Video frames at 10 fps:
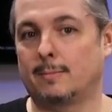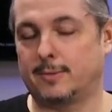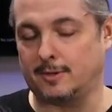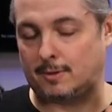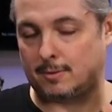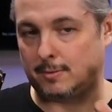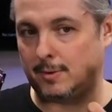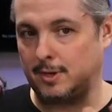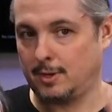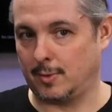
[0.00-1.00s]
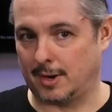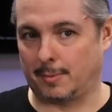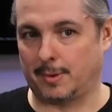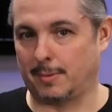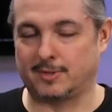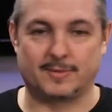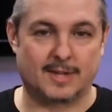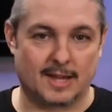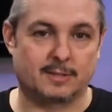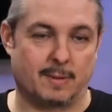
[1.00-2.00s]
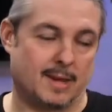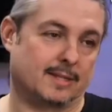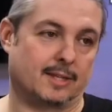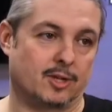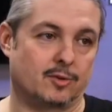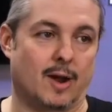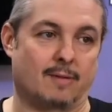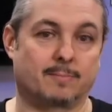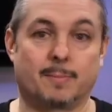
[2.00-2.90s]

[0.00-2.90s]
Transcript: So you end up with a bunch of dead space on the drive.